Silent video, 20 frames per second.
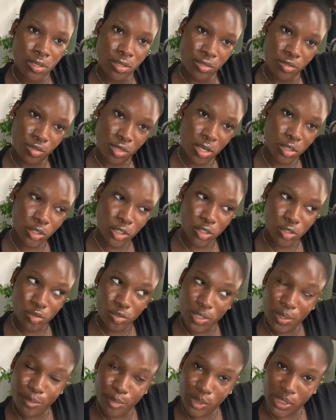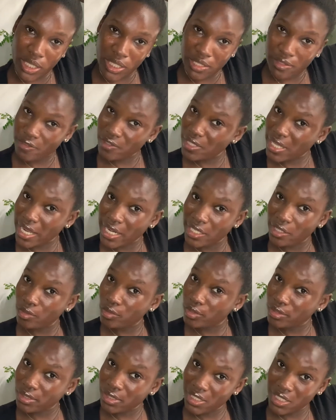So I'll just do a protective styling
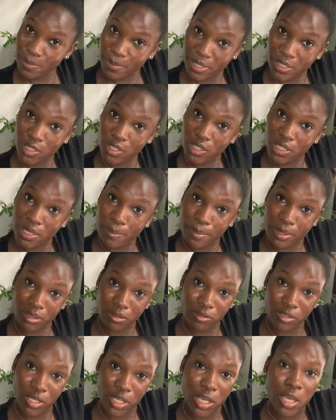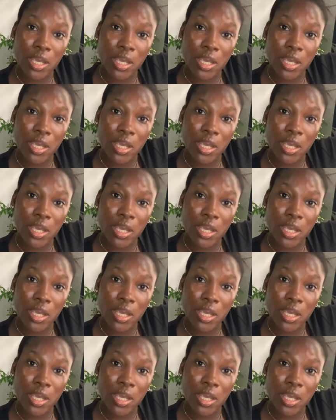on this particular part of the hair.